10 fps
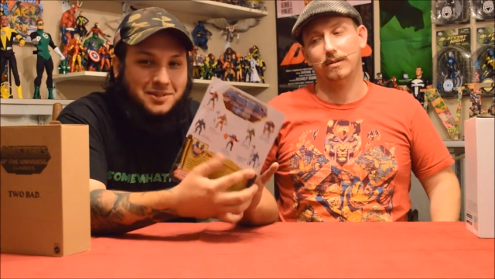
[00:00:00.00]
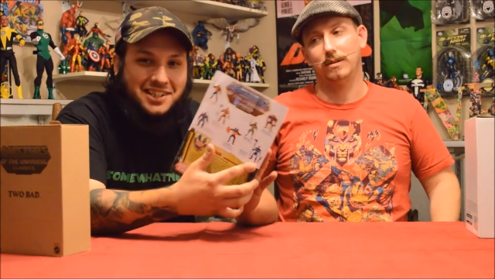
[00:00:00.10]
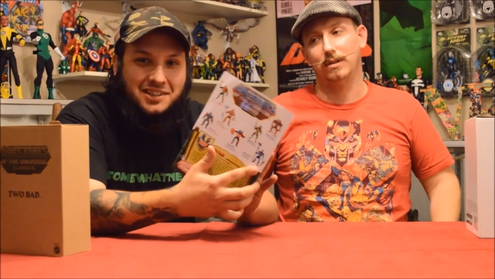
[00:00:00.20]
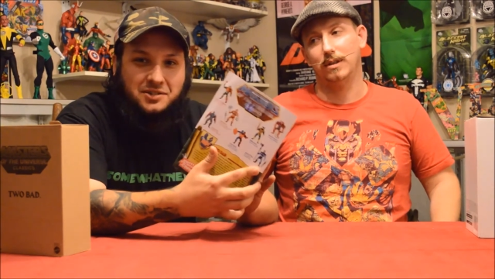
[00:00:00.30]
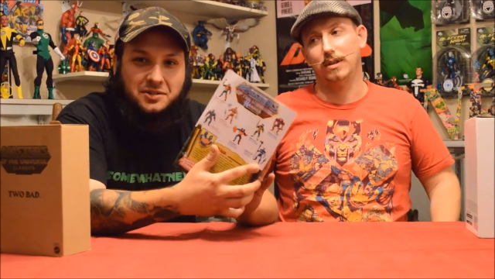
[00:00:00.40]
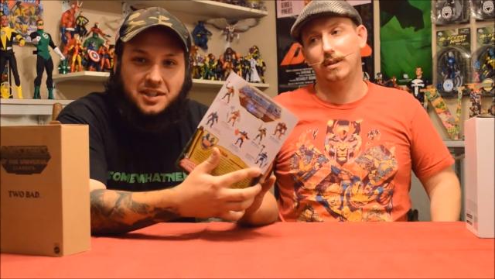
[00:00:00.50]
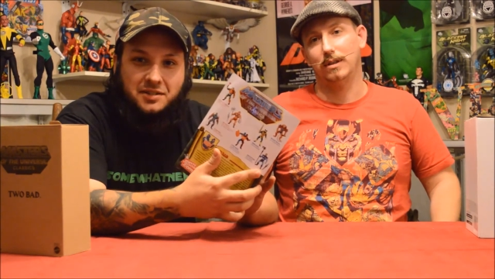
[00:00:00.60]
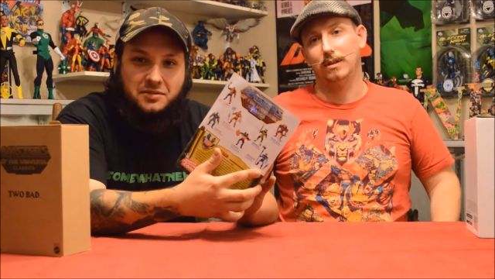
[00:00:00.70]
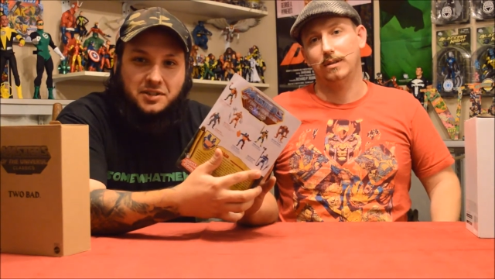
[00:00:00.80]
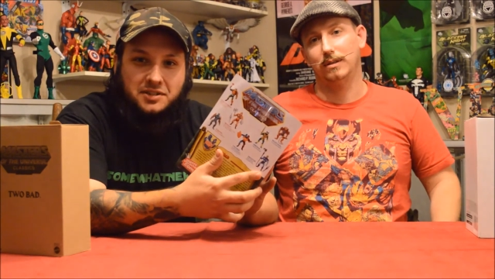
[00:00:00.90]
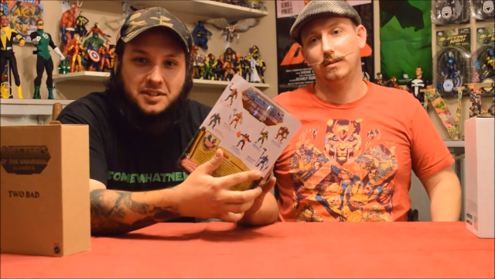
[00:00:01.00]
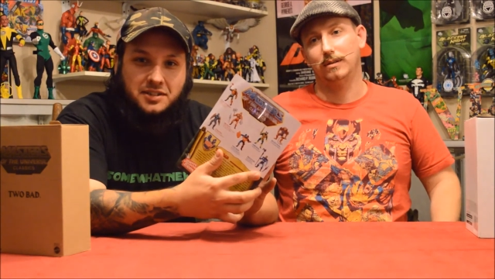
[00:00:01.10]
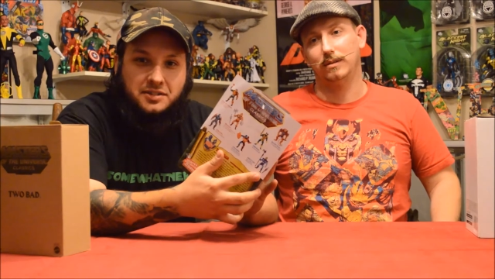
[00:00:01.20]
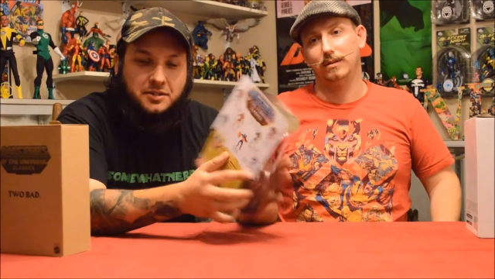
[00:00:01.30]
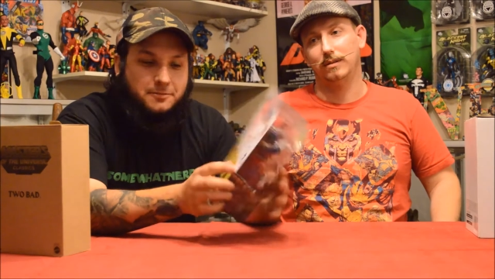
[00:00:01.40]
Speaker 1: Skeletor, not real
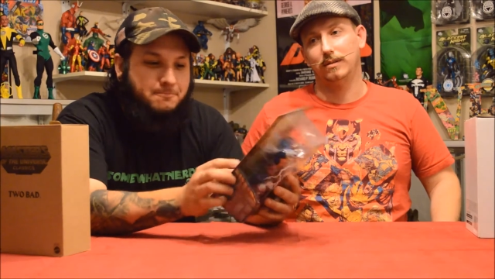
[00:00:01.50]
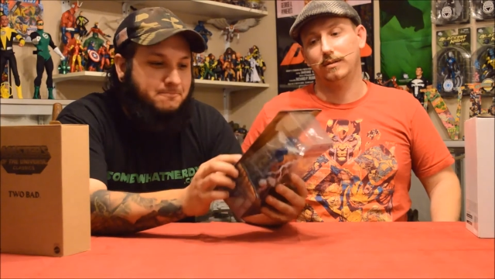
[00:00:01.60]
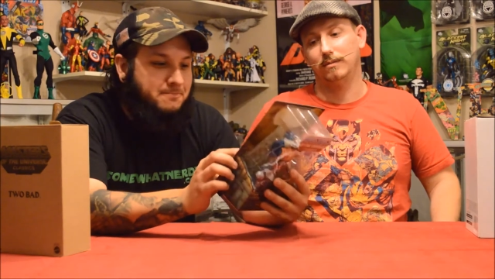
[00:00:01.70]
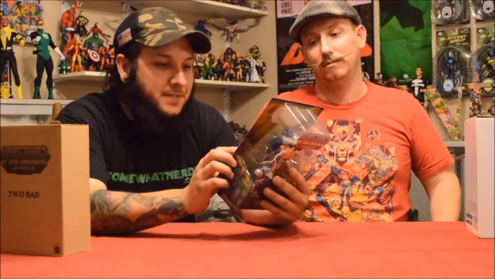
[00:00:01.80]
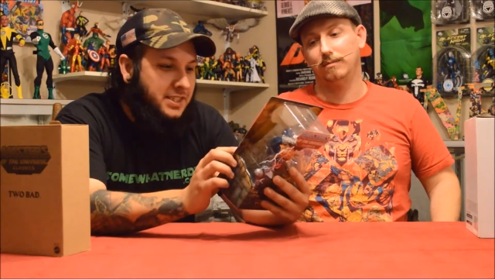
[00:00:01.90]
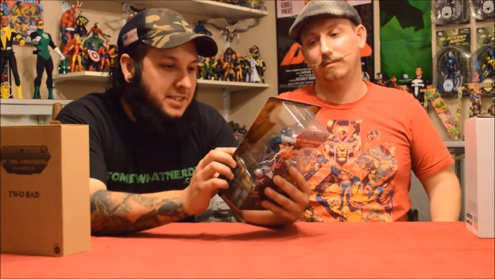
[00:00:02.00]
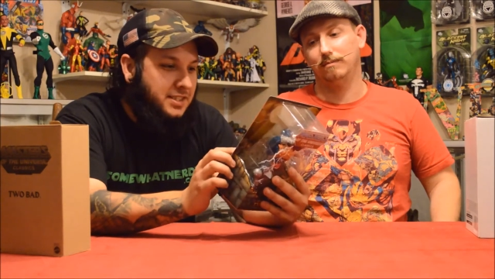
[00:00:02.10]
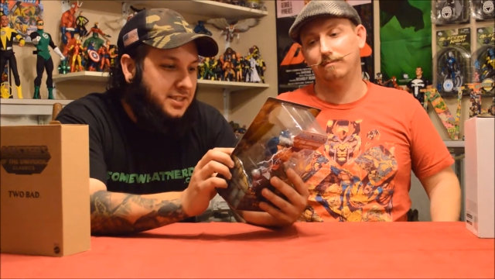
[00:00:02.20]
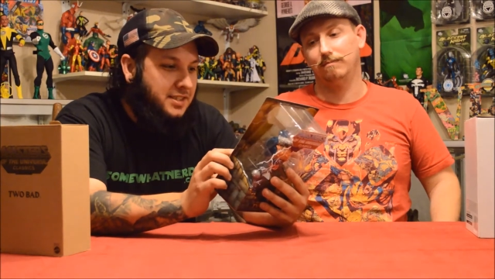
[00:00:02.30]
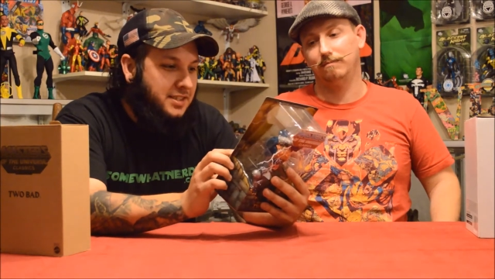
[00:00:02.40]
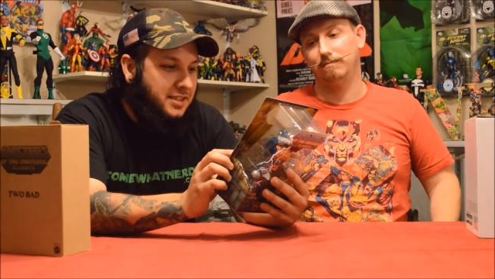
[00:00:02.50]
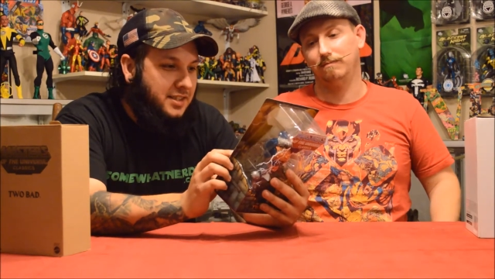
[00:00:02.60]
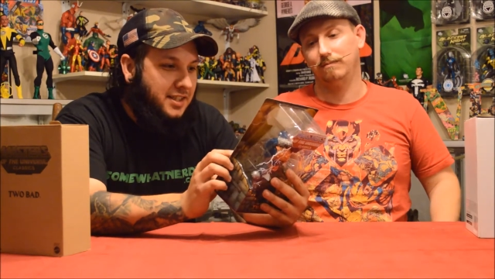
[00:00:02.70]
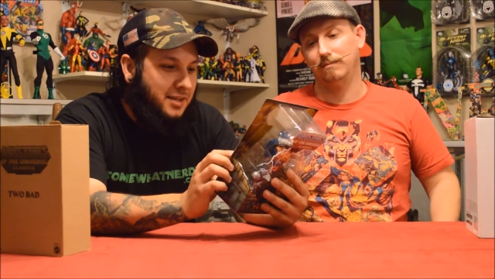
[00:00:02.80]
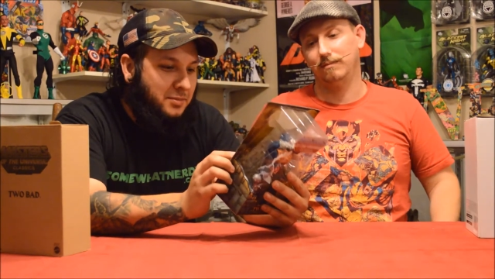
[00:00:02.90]
Skeletor. Uh,
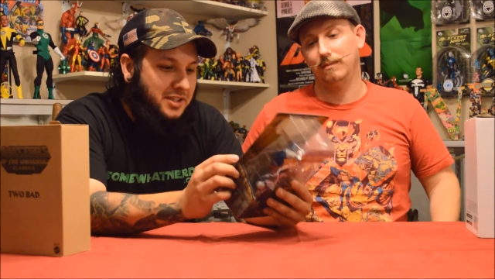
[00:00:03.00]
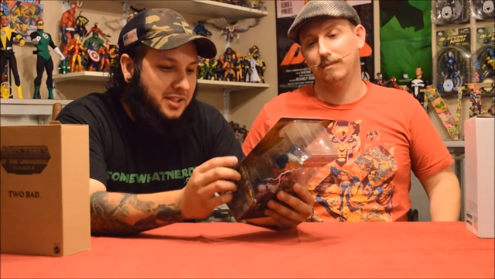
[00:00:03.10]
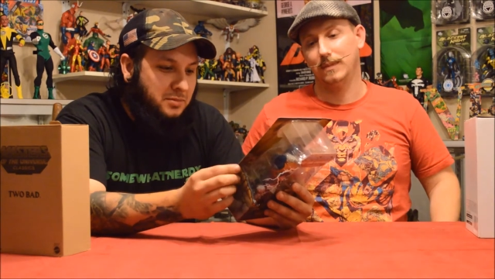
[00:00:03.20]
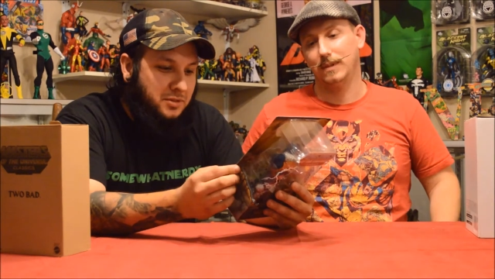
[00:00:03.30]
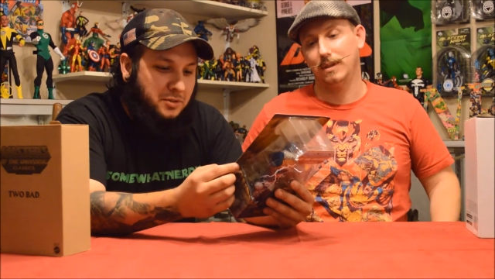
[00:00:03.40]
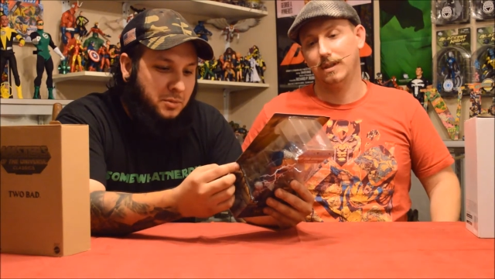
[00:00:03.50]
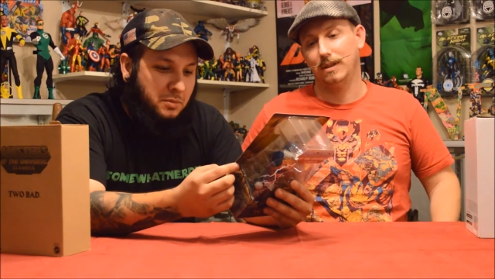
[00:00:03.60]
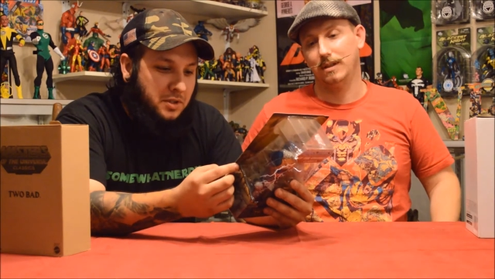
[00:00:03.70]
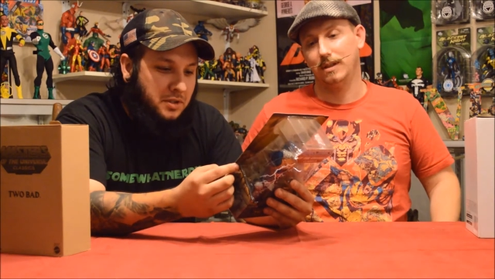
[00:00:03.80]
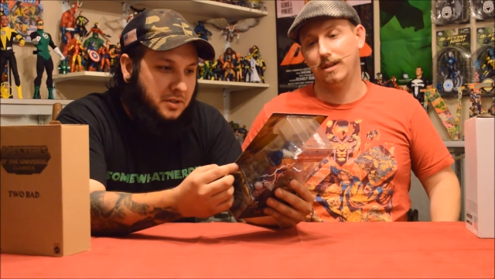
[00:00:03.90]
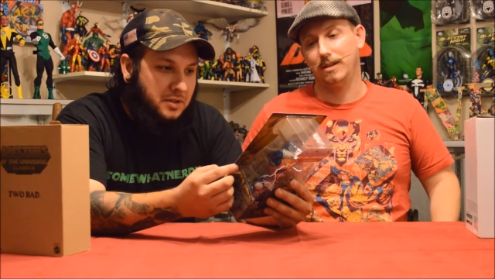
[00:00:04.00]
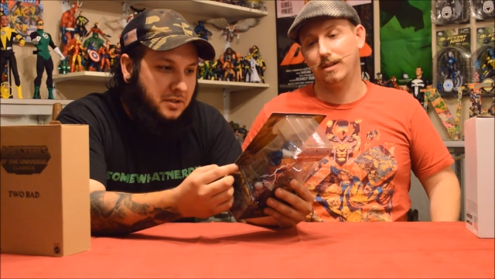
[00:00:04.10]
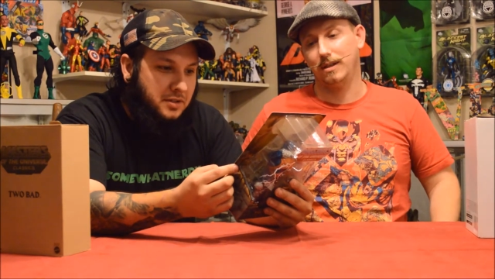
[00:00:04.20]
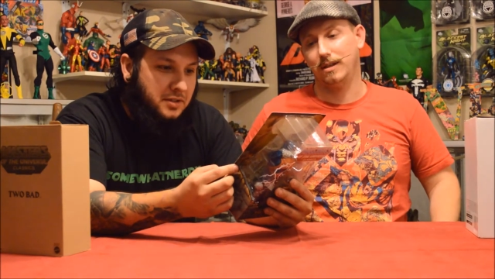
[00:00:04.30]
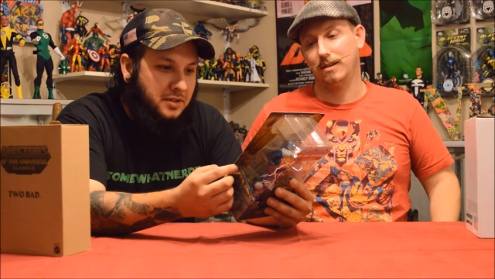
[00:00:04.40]
I'm a terrible human being. Tisk
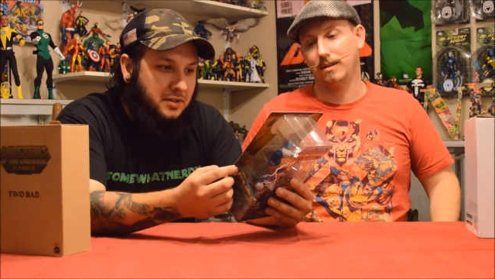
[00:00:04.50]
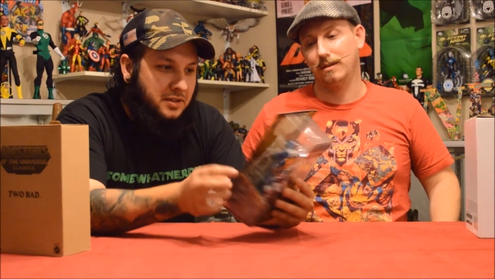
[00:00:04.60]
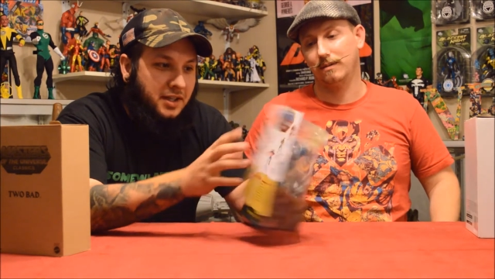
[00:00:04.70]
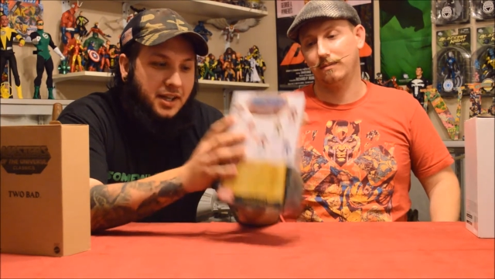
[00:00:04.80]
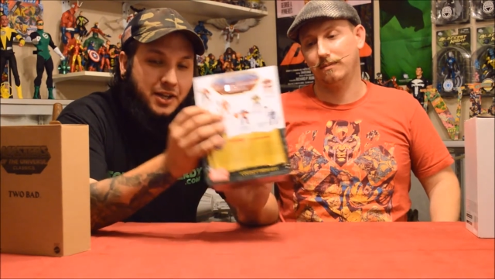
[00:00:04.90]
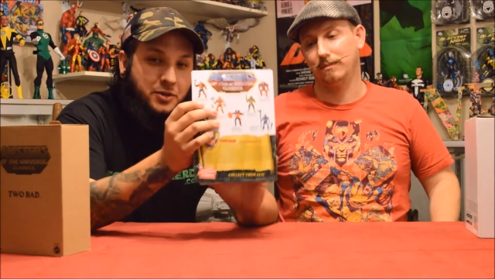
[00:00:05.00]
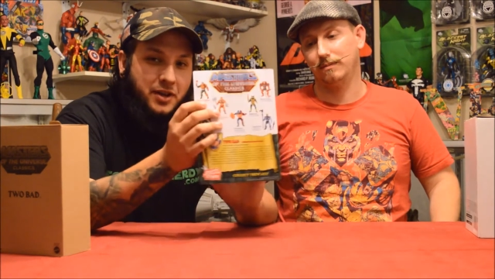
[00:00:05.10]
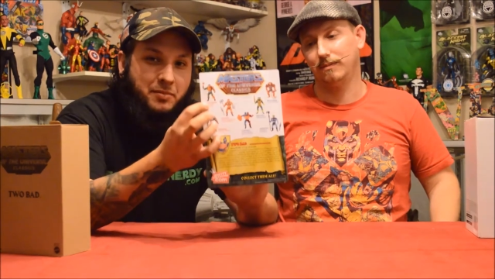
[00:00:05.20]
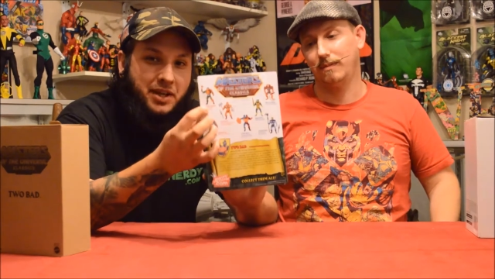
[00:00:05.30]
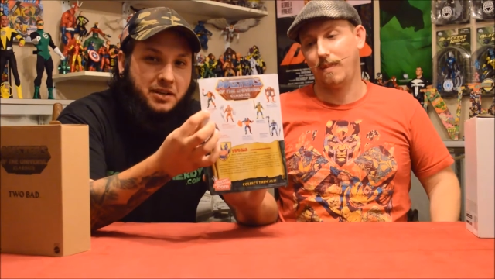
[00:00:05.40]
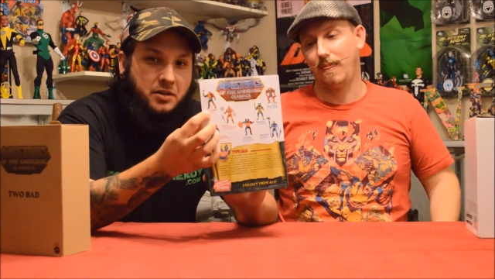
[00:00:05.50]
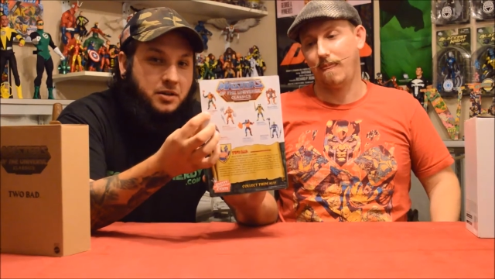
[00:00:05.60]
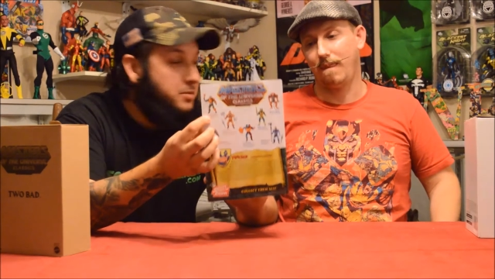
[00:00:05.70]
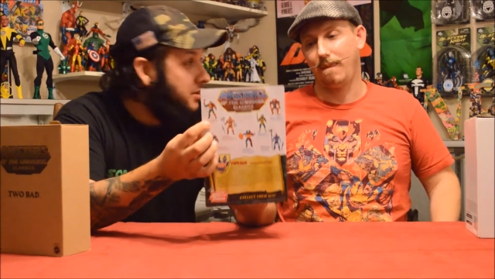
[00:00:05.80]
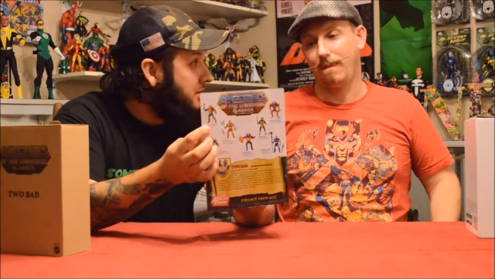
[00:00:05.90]
tisk. I do have Man at Arms
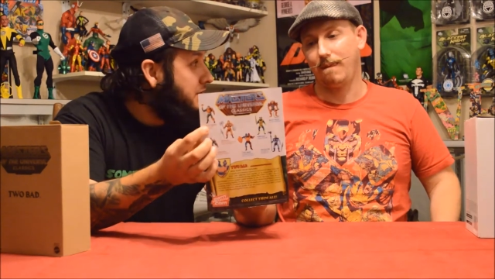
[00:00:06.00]
because you